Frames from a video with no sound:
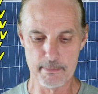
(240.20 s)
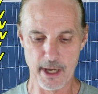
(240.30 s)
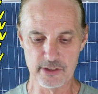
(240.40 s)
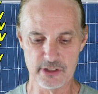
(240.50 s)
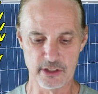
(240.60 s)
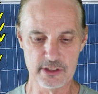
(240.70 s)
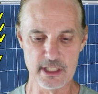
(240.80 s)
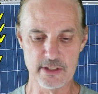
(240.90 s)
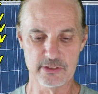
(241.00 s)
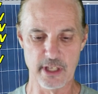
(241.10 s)
by
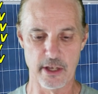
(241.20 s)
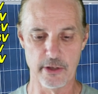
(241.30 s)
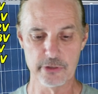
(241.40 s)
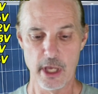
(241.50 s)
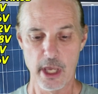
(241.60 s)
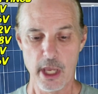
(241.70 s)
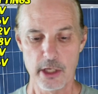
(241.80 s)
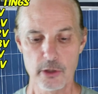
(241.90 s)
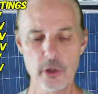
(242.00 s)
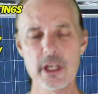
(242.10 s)
sixteen cells.
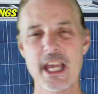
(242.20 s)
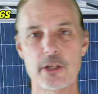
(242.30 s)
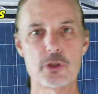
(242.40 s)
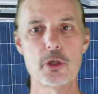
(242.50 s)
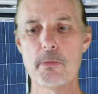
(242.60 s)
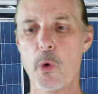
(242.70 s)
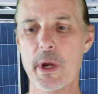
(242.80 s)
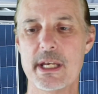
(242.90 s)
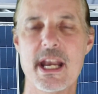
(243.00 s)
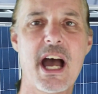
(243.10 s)
You're looking at two
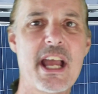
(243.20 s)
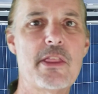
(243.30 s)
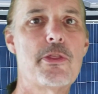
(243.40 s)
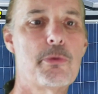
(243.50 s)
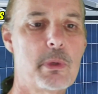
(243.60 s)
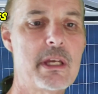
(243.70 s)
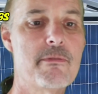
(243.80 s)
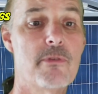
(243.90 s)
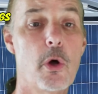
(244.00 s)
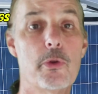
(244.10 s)
point nine three
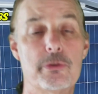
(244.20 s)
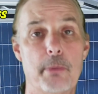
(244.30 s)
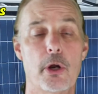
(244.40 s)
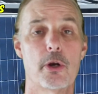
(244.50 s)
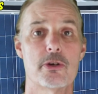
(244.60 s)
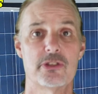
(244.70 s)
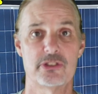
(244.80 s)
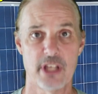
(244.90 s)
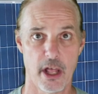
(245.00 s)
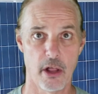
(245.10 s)
volts per
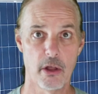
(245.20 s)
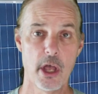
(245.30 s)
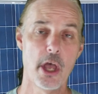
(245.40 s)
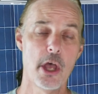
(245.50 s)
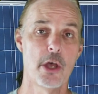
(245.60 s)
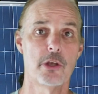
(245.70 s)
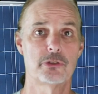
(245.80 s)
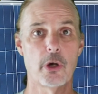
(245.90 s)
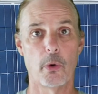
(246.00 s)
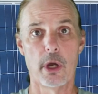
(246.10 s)
cell.
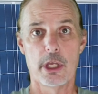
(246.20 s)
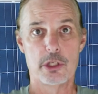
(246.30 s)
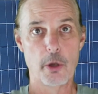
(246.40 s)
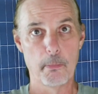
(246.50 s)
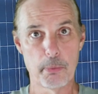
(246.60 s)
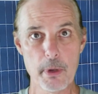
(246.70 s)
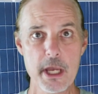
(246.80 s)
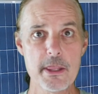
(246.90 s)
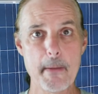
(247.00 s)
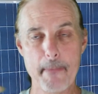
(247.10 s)
So you'll
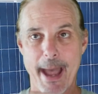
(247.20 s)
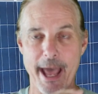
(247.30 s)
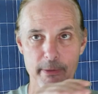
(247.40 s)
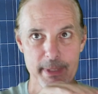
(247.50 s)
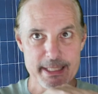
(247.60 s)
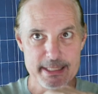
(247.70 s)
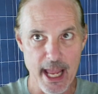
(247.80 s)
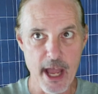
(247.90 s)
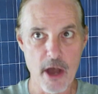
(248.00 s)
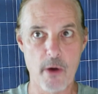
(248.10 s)
bring the battery
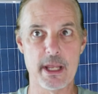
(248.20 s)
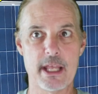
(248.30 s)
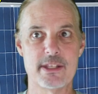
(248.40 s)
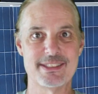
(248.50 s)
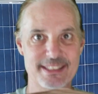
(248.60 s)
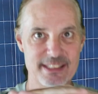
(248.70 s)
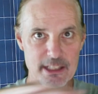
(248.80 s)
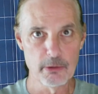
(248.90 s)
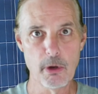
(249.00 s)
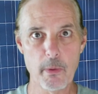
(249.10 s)
down and
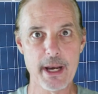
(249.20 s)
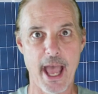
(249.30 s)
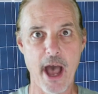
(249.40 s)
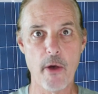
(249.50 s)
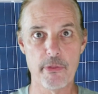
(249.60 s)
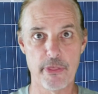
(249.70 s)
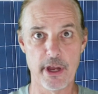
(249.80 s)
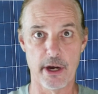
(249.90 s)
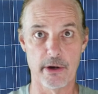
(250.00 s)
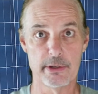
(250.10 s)
zero it out
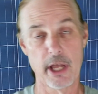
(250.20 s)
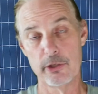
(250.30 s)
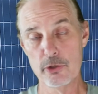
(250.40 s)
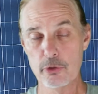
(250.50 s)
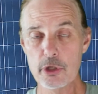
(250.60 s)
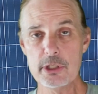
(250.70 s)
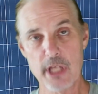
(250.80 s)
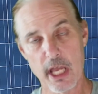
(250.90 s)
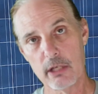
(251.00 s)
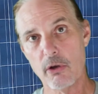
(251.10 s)
there. Now you could
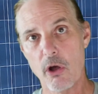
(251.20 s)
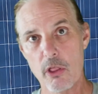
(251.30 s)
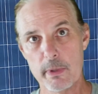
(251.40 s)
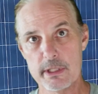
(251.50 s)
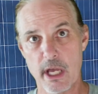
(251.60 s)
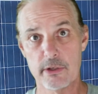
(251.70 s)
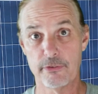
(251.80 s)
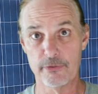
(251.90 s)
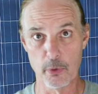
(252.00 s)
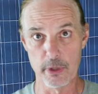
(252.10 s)
take it all the way down to
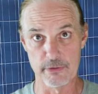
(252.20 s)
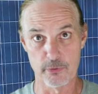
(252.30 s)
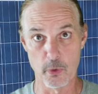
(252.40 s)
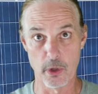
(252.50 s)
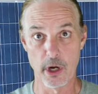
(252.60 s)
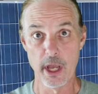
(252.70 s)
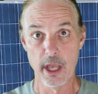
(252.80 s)
forty-four